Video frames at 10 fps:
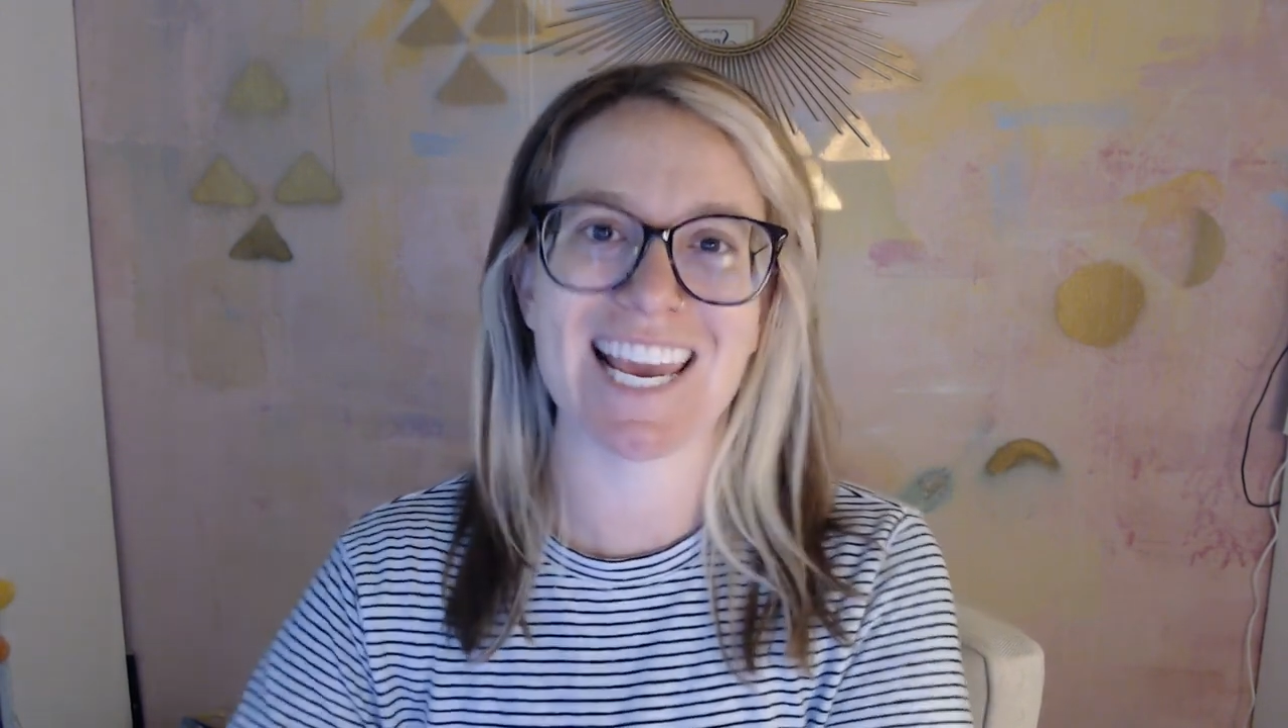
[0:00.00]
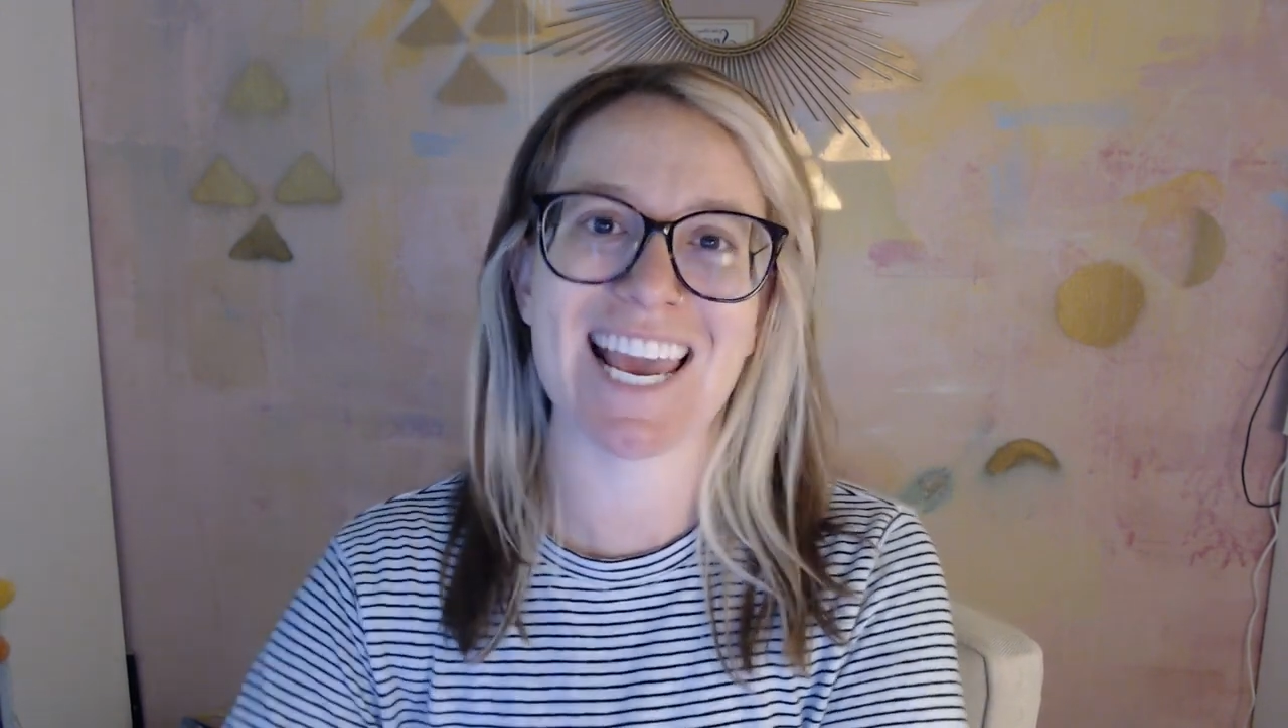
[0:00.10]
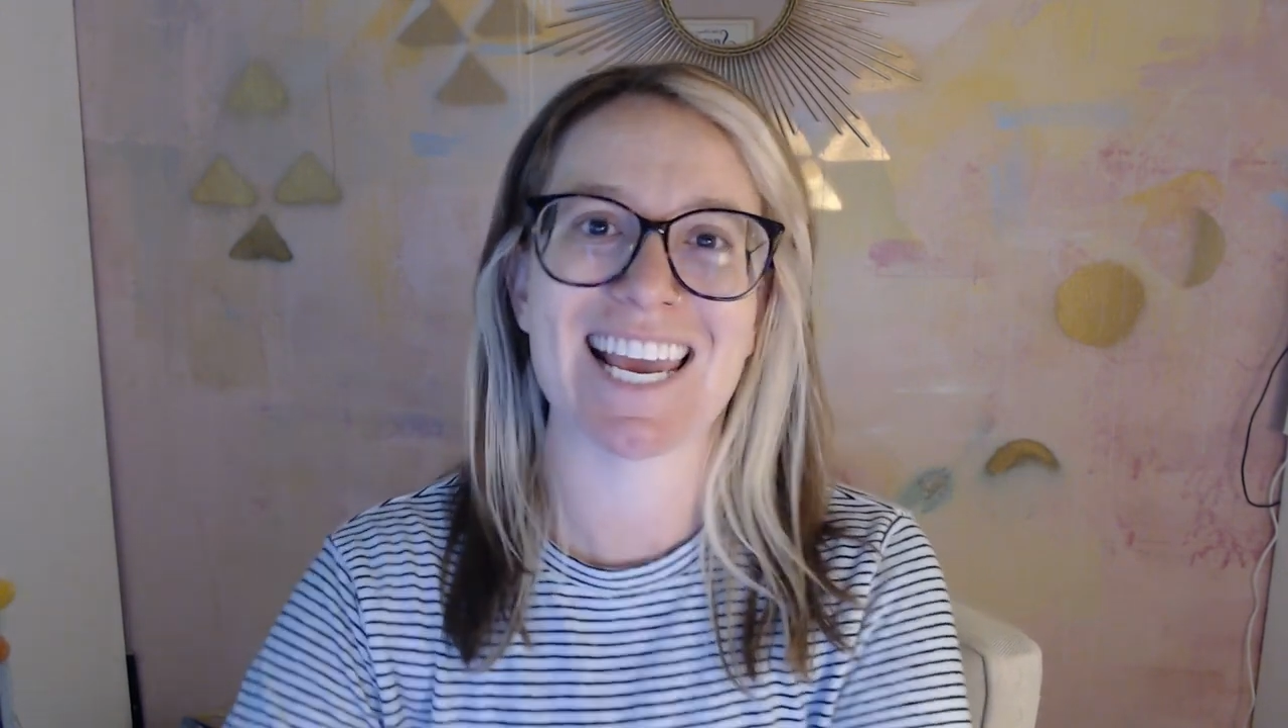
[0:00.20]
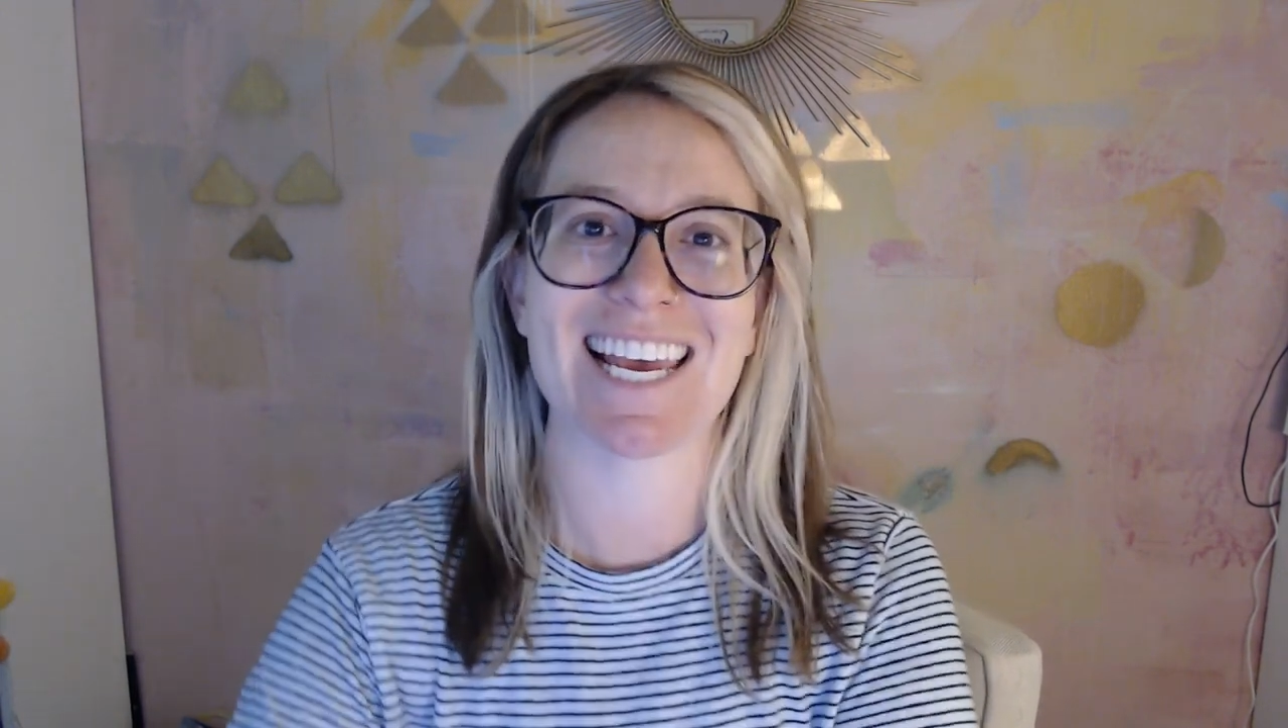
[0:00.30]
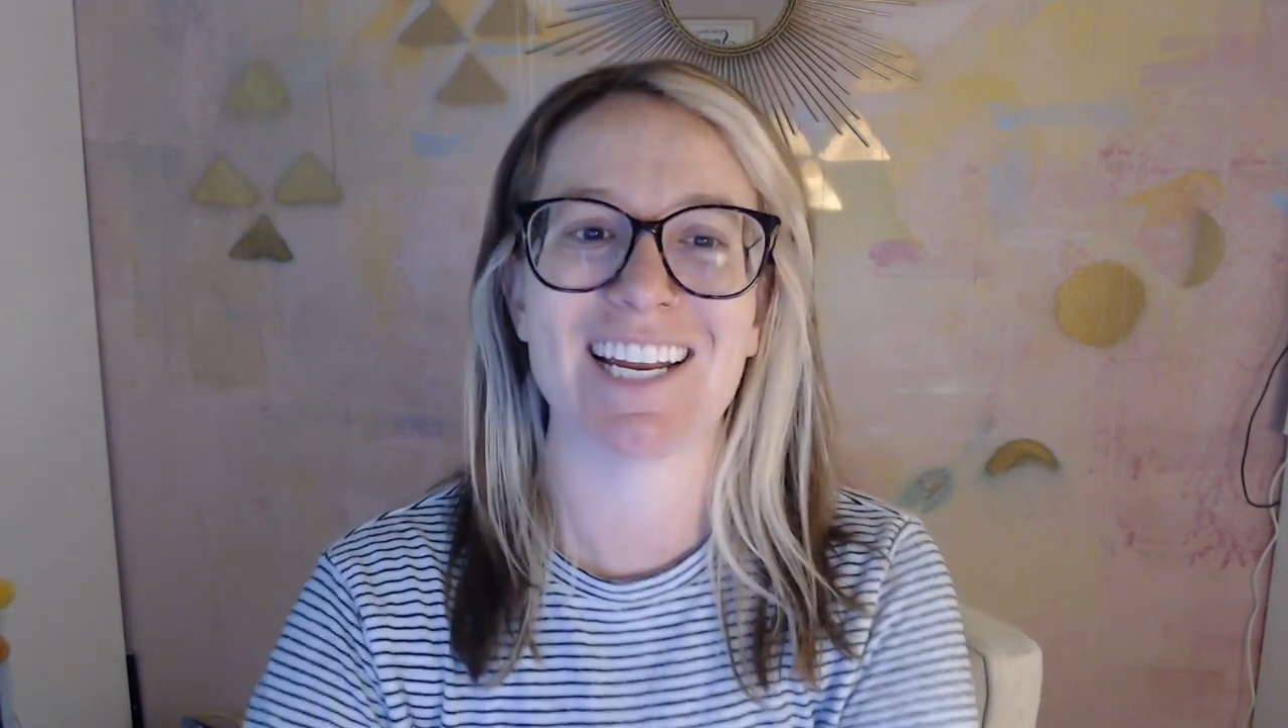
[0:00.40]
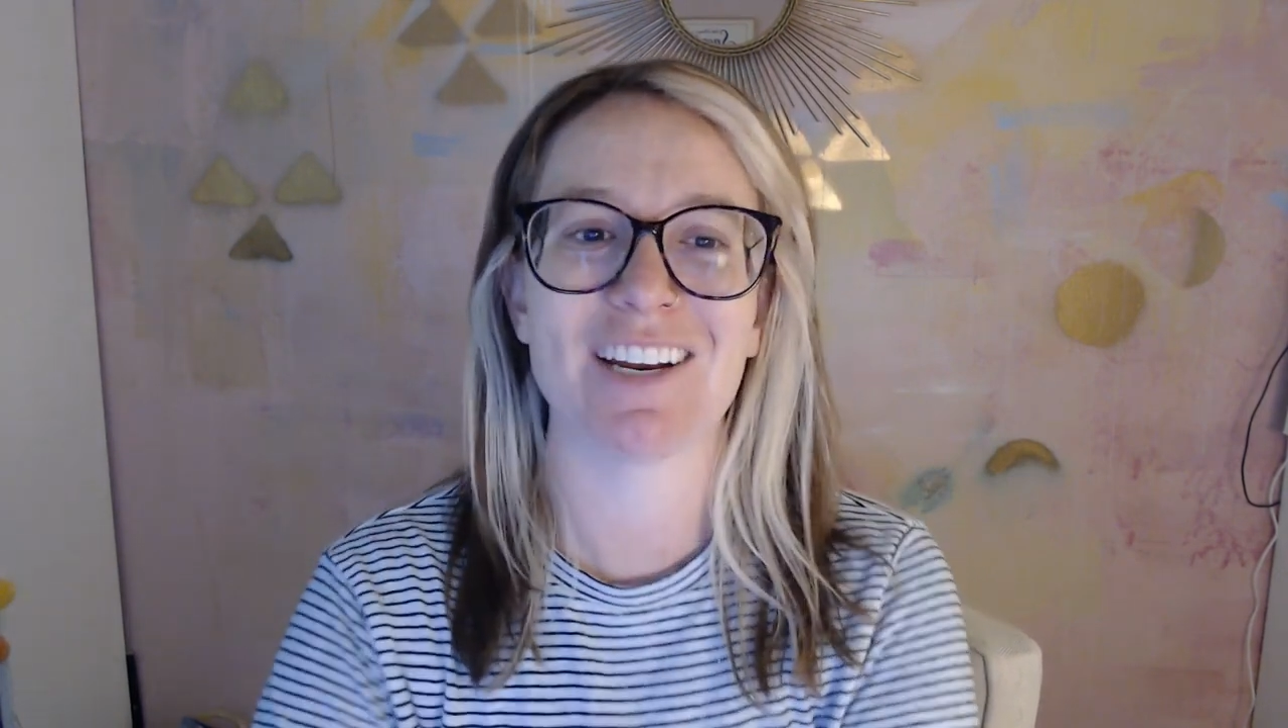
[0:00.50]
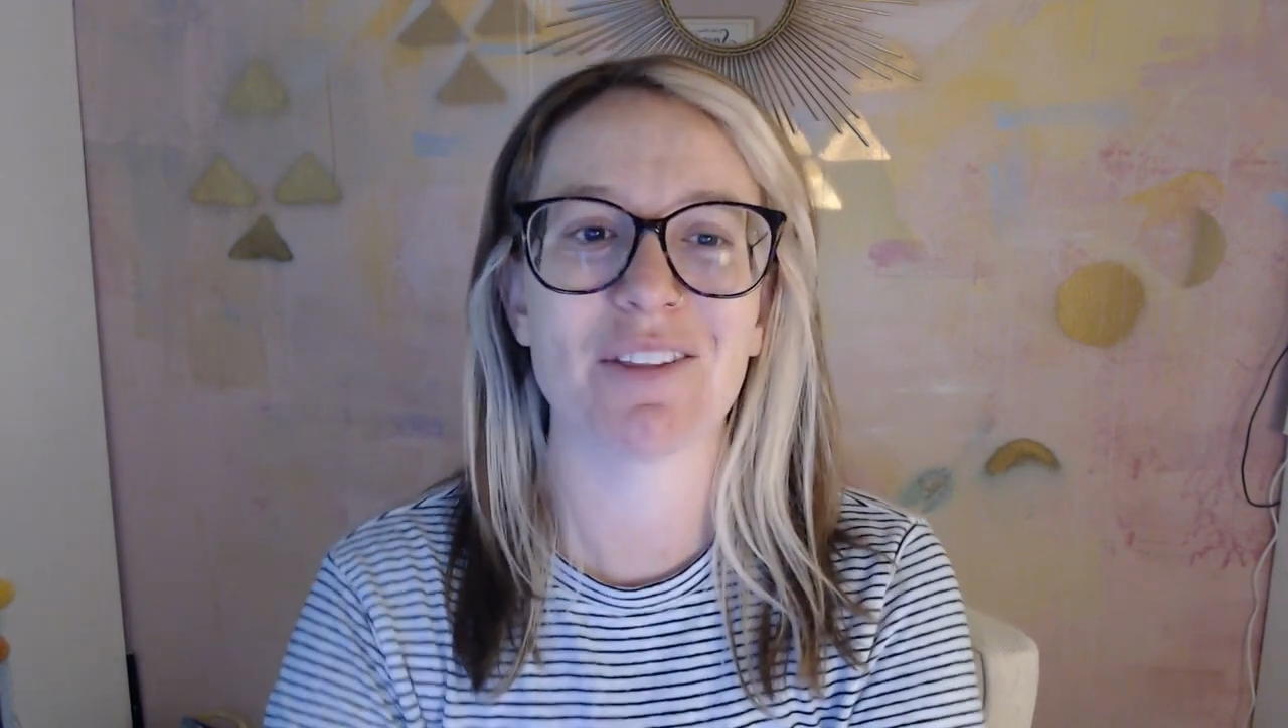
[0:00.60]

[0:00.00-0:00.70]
and